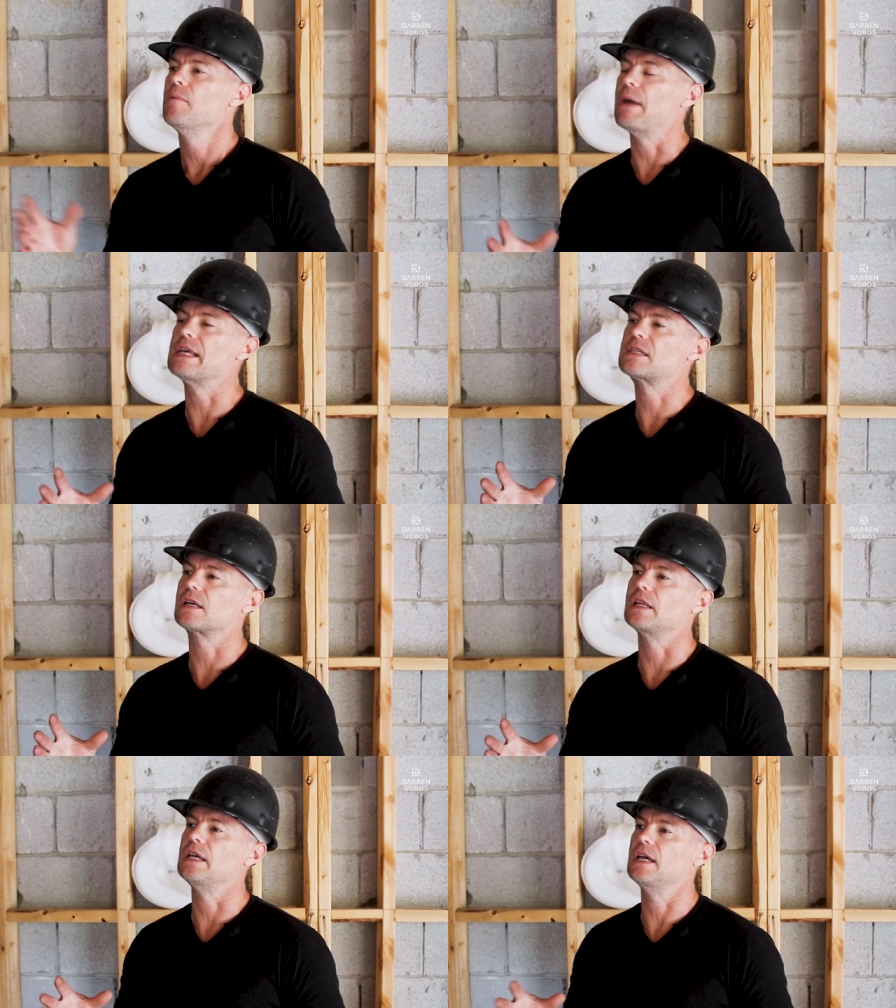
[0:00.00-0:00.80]

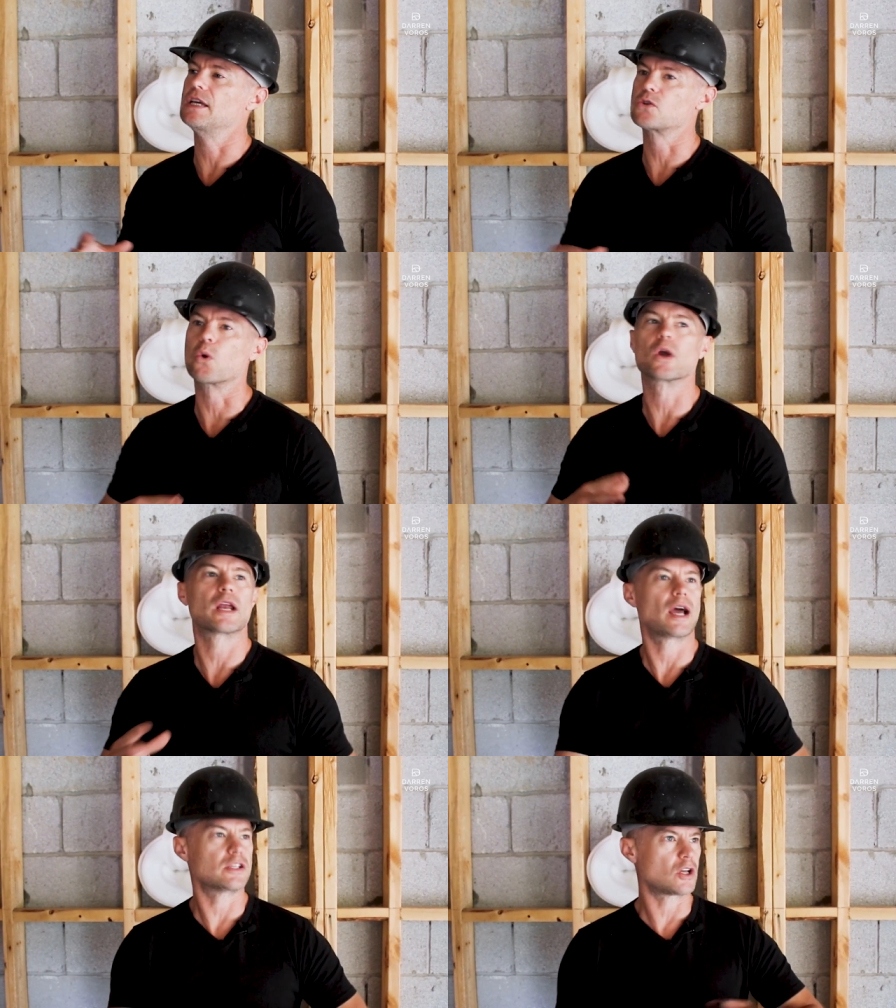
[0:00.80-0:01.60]
basically is
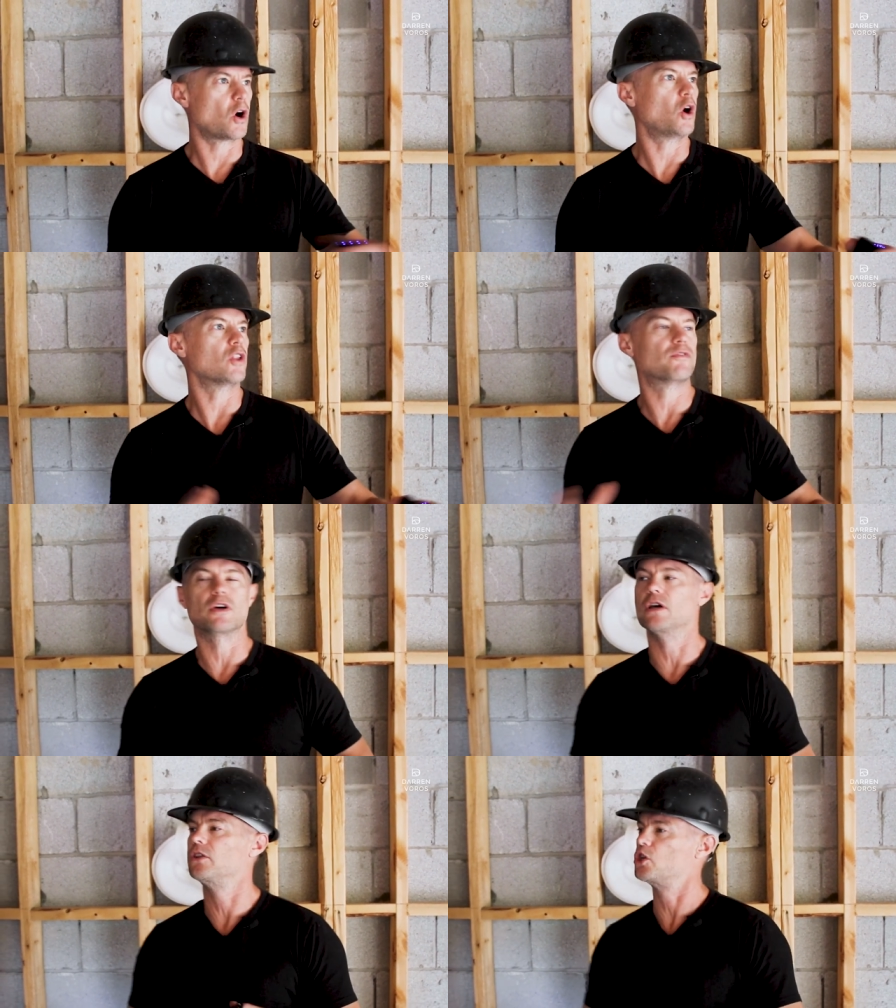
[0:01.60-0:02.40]
organizing all of
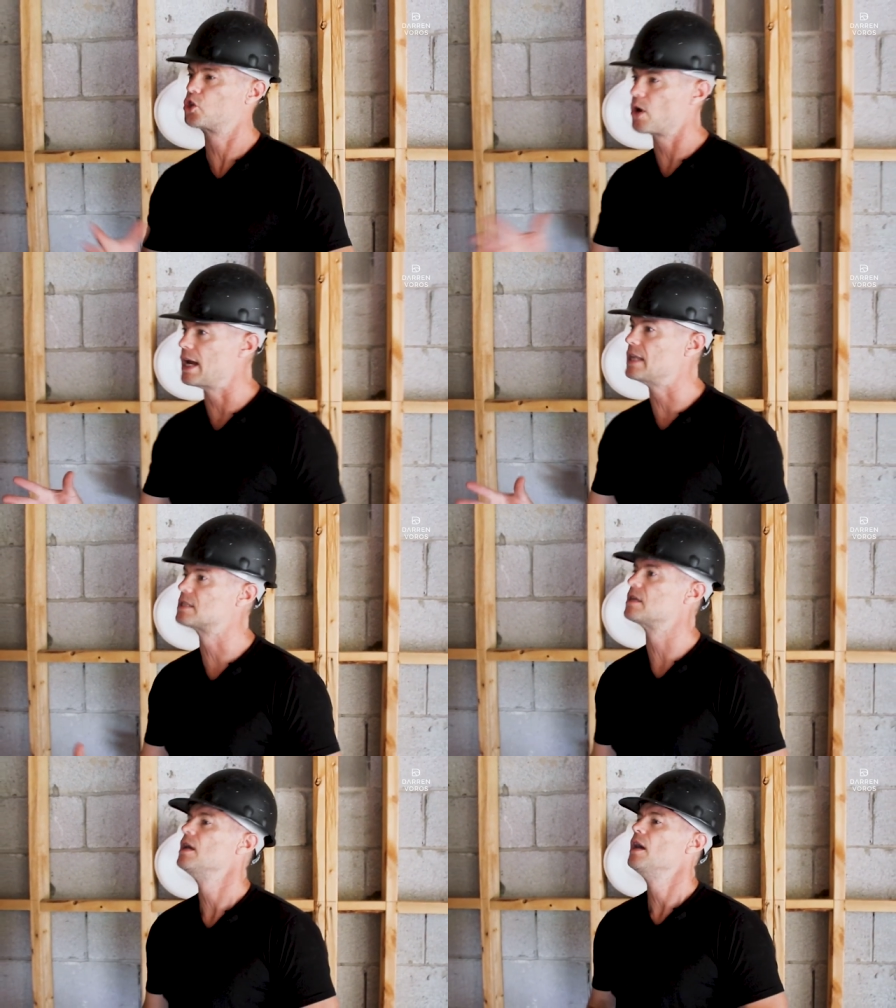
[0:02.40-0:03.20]
the, the
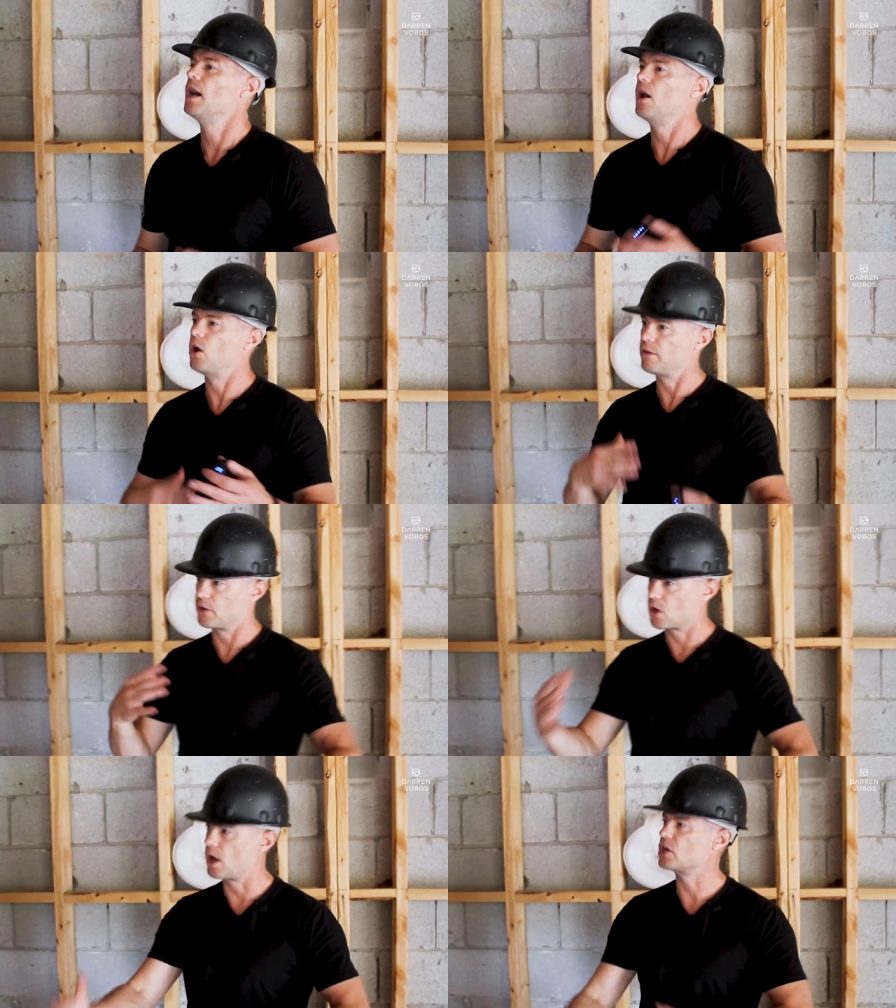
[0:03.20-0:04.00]
trades, uh, all of
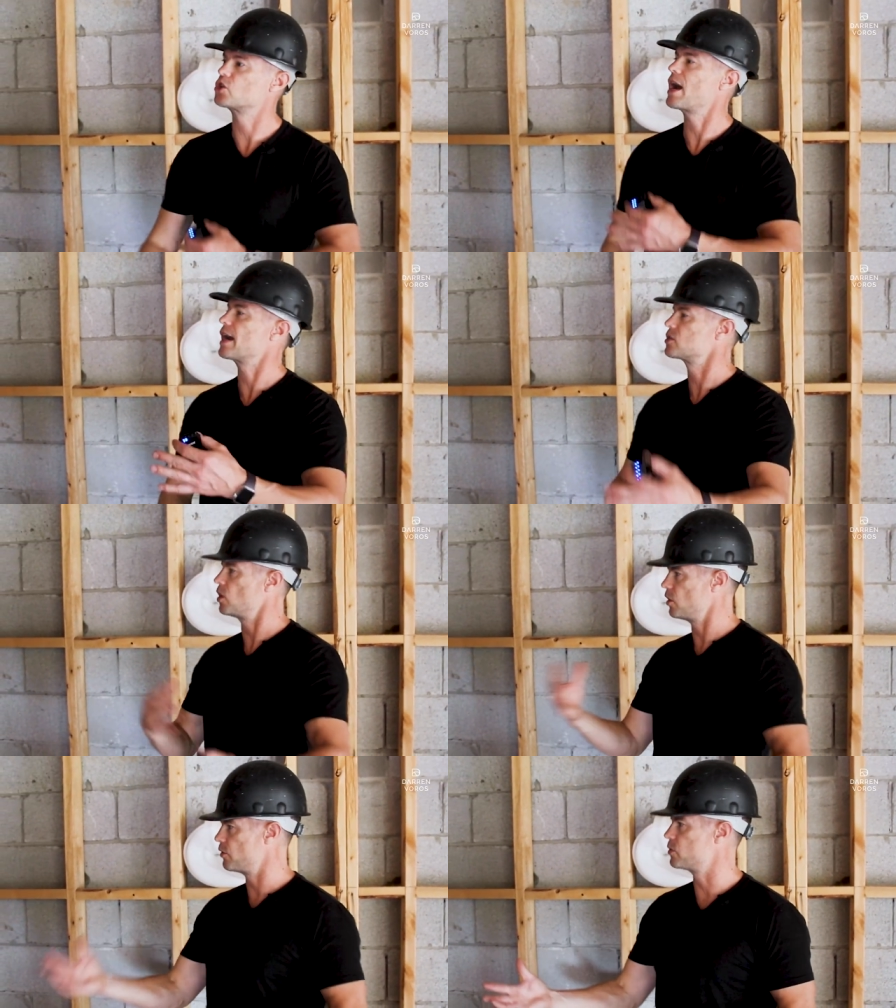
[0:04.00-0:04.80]
the contracts,
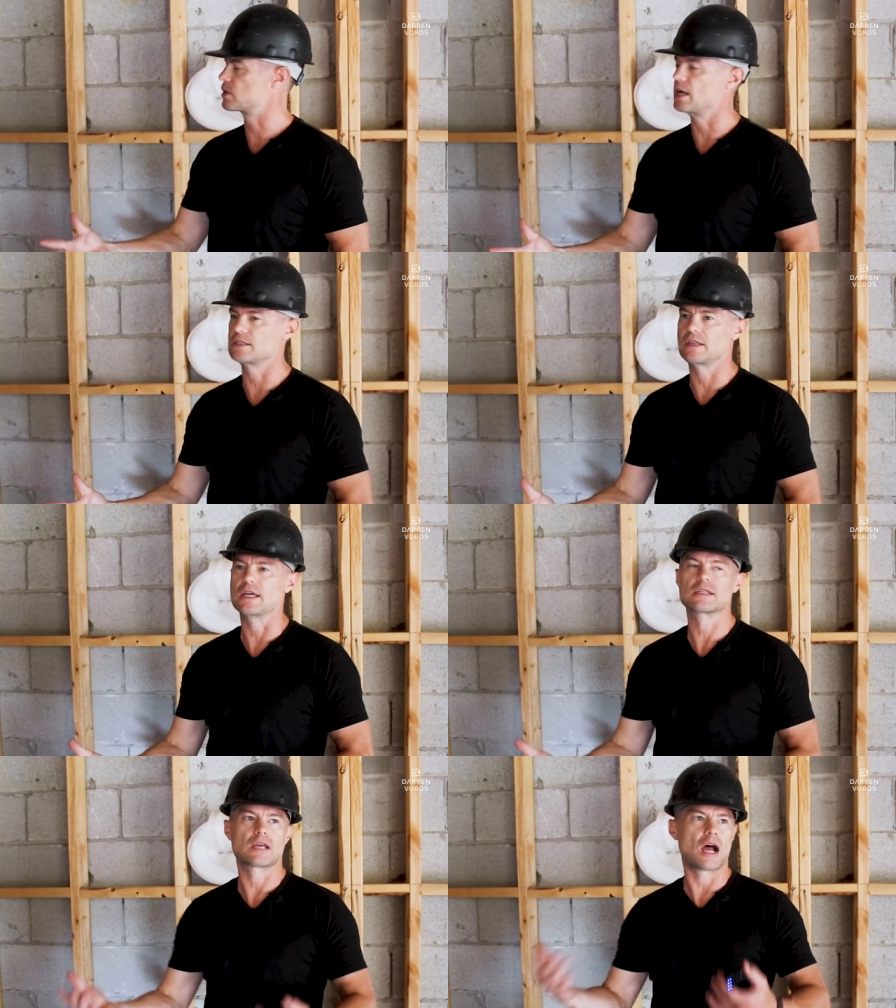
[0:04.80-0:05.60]
all of those kinds of things.